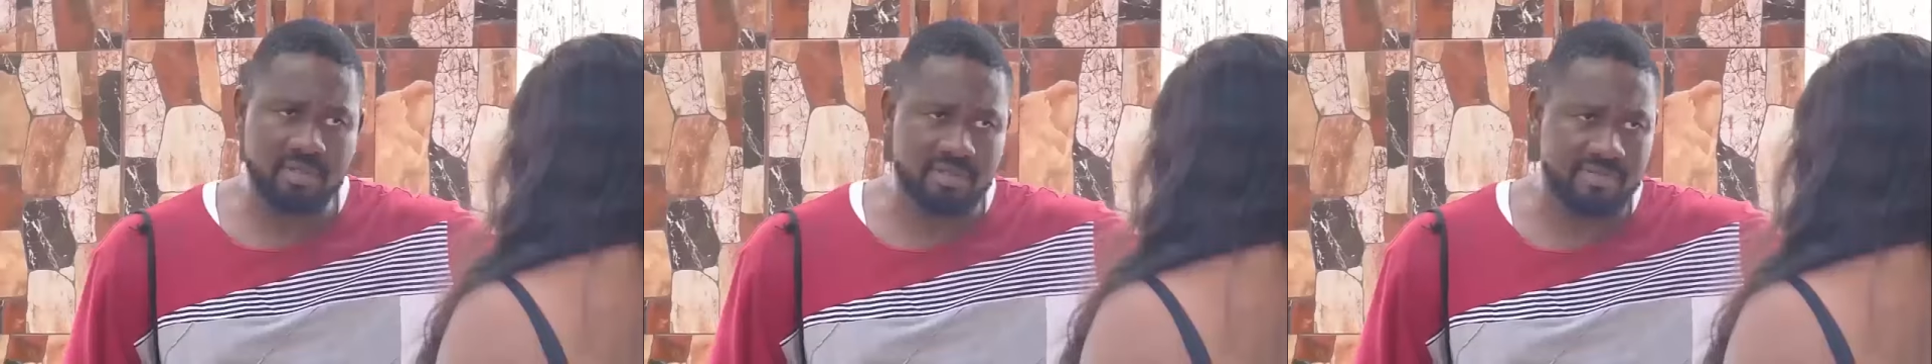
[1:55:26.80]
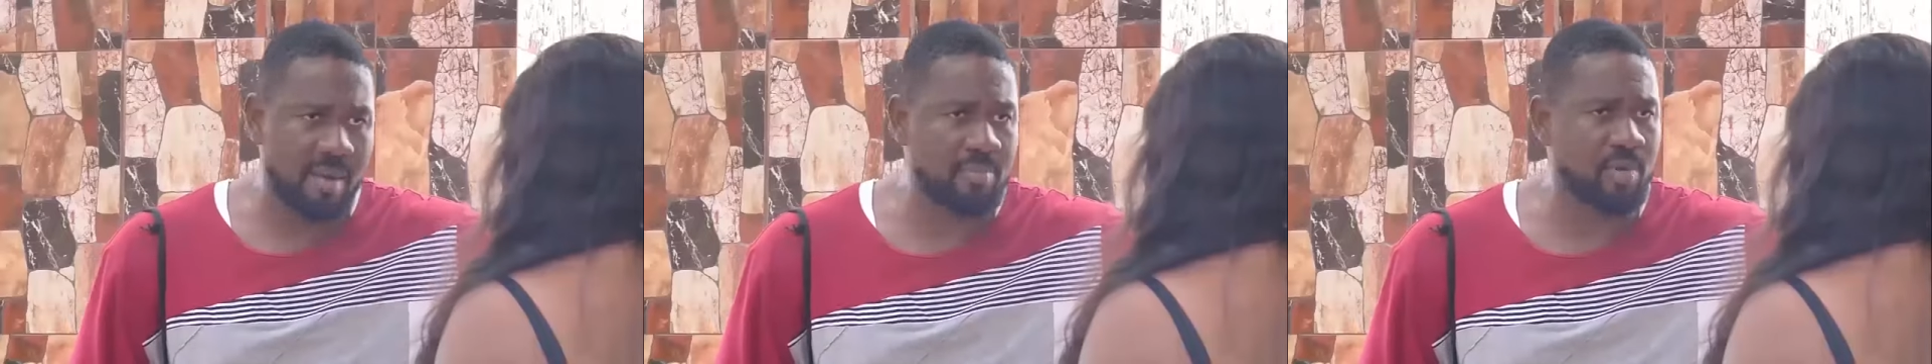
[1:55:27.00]

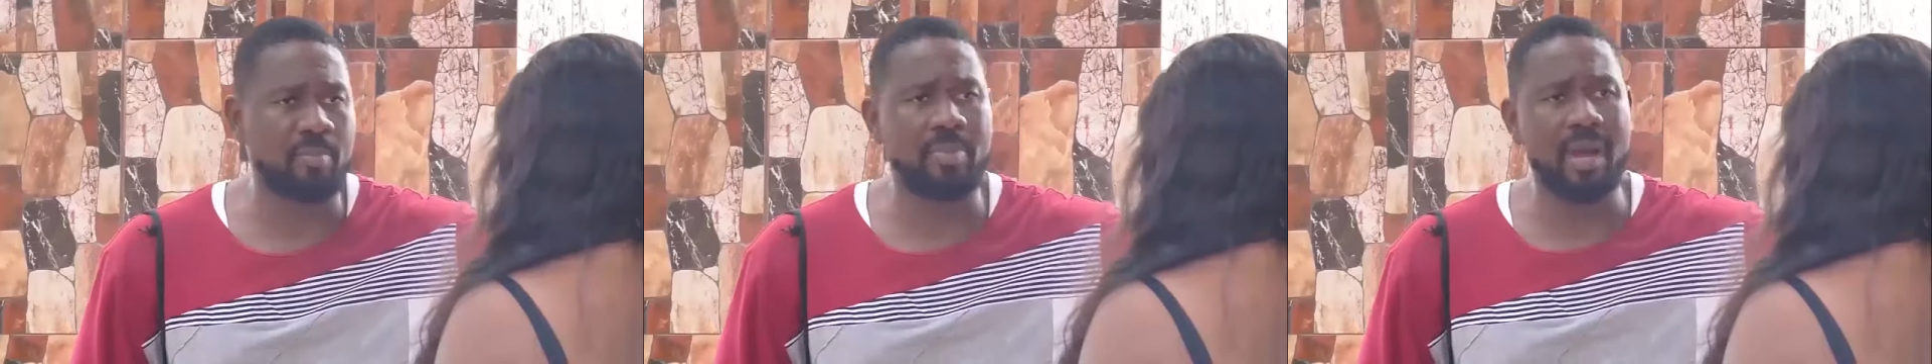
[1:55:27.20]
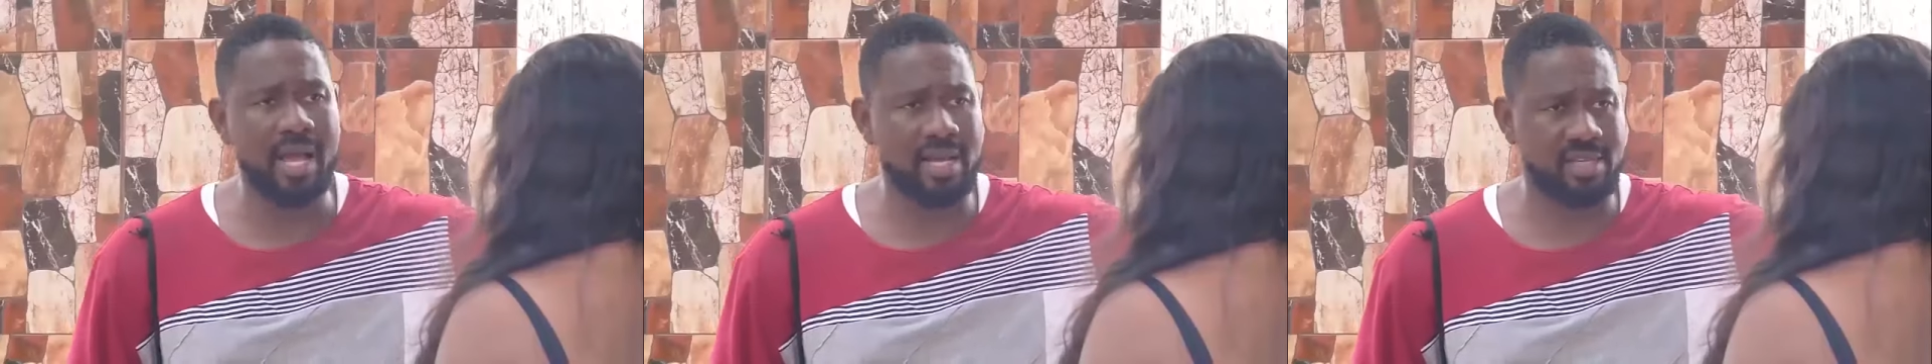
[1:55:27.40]
Grab your
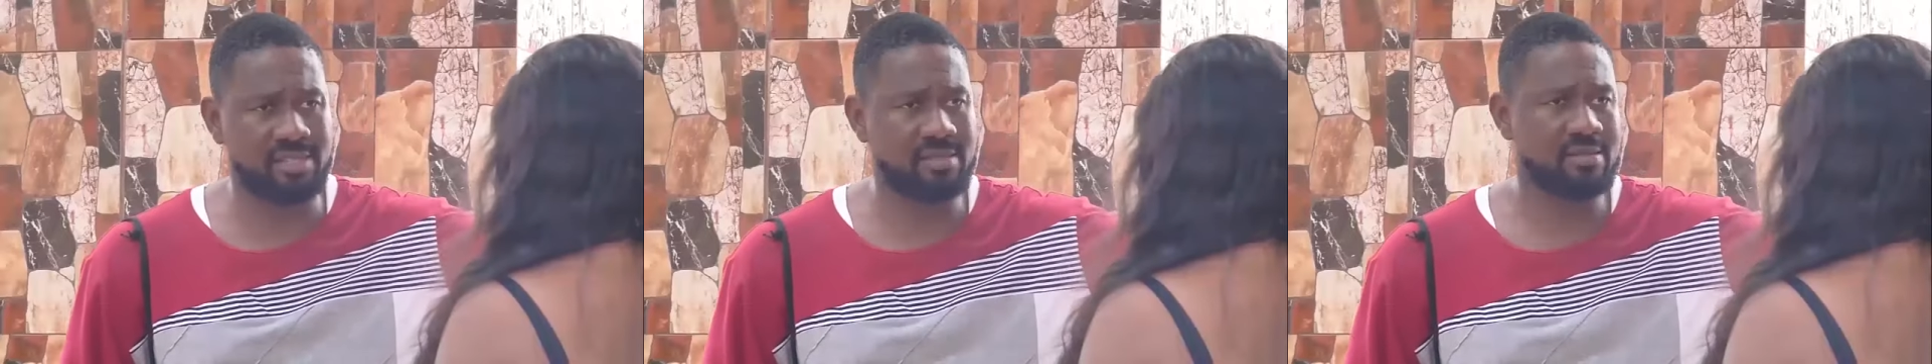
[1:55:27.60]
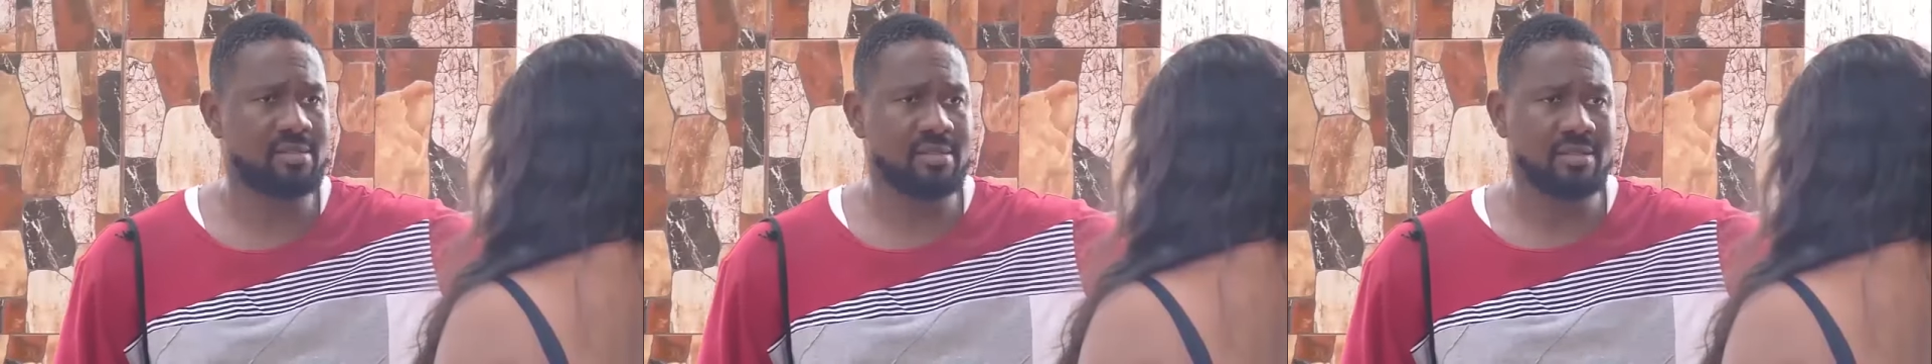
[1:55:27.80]

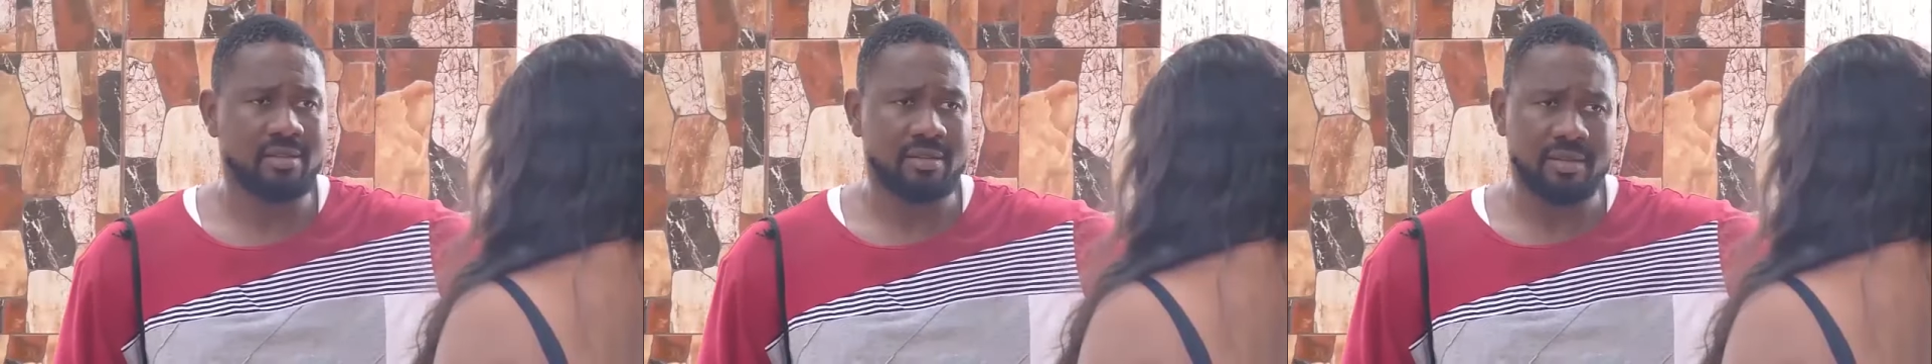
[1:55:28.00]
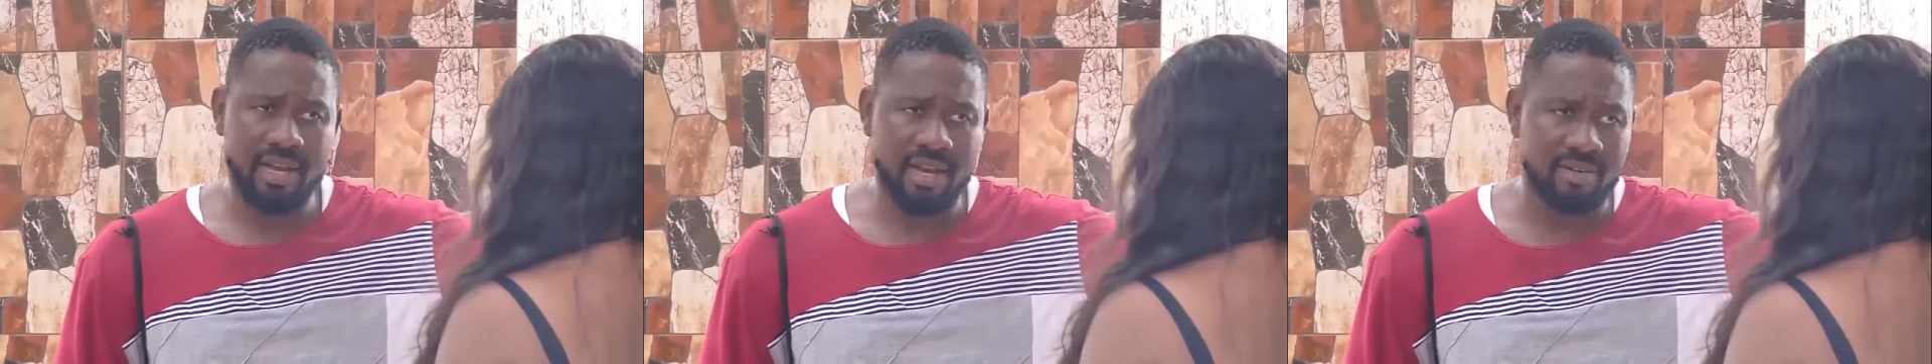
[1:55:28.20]
bags,
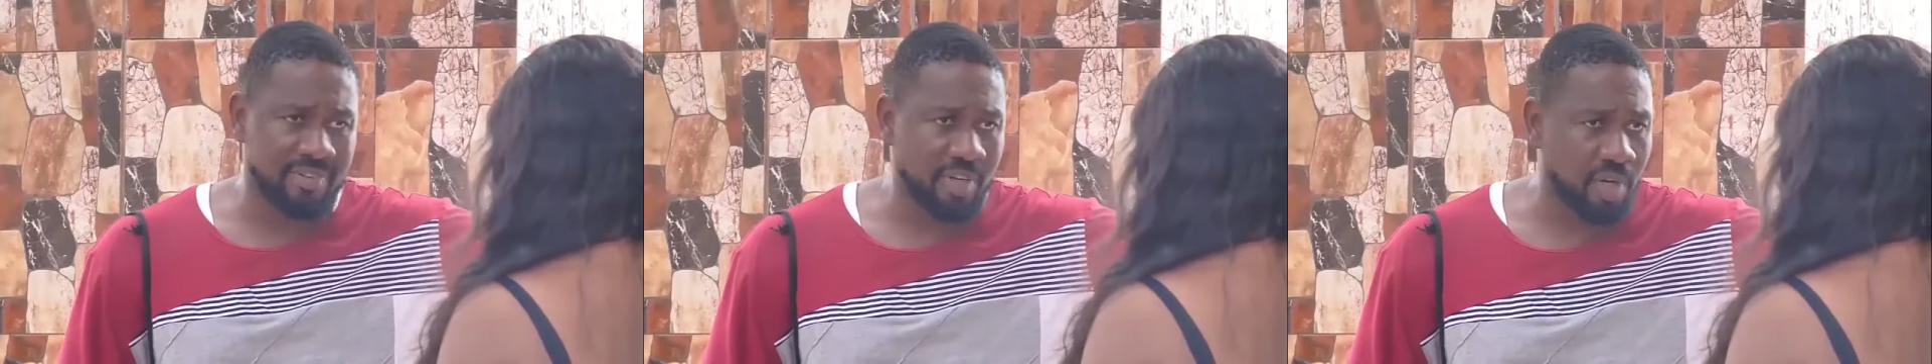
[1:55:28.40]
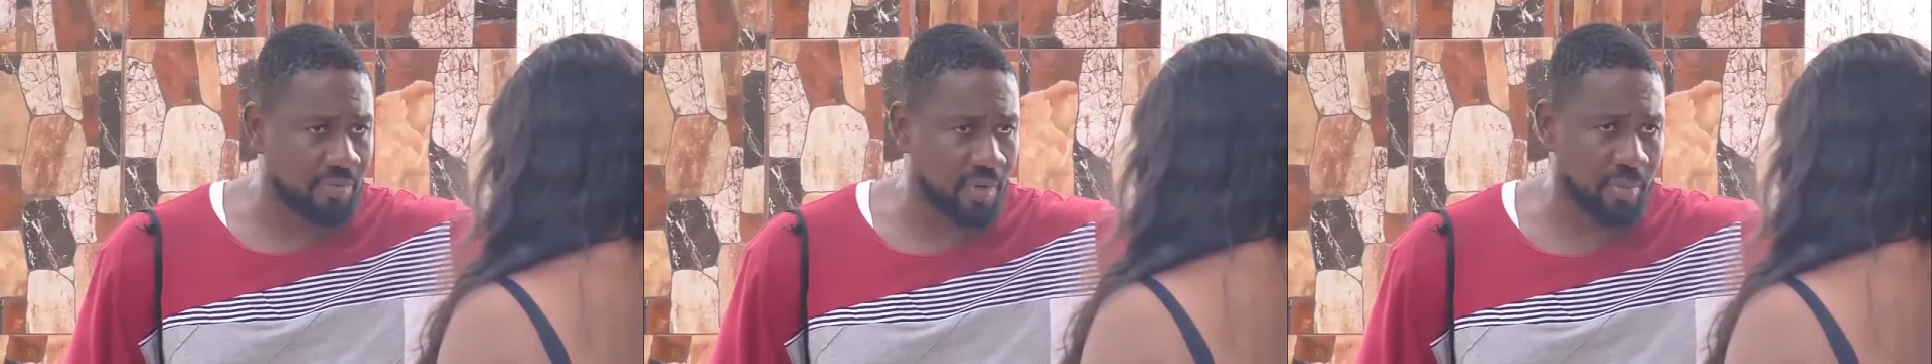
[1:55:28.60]

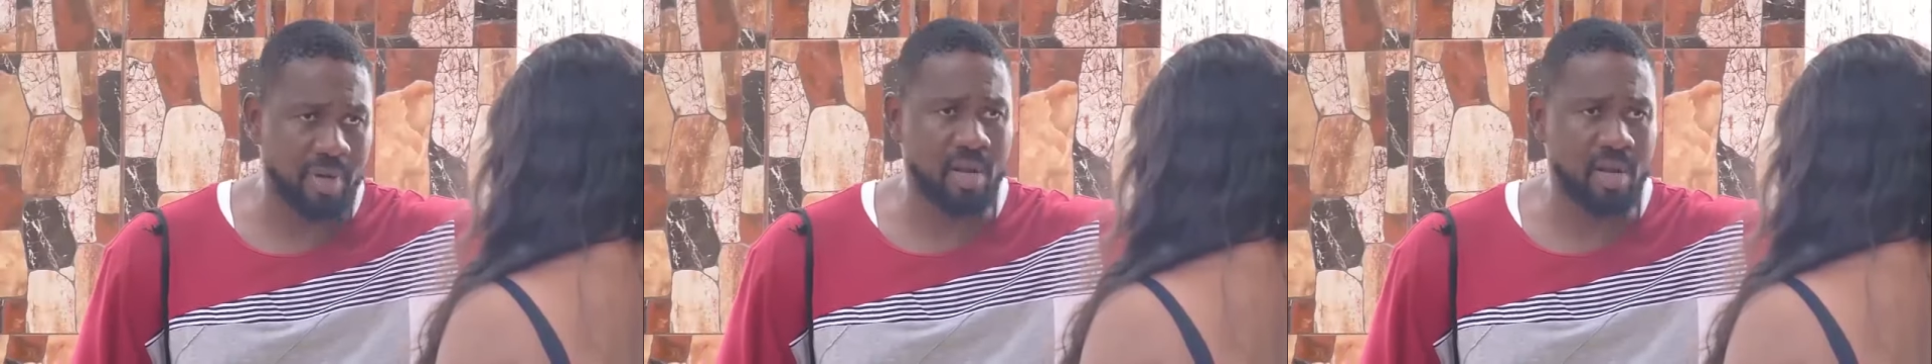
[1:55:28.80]
every of your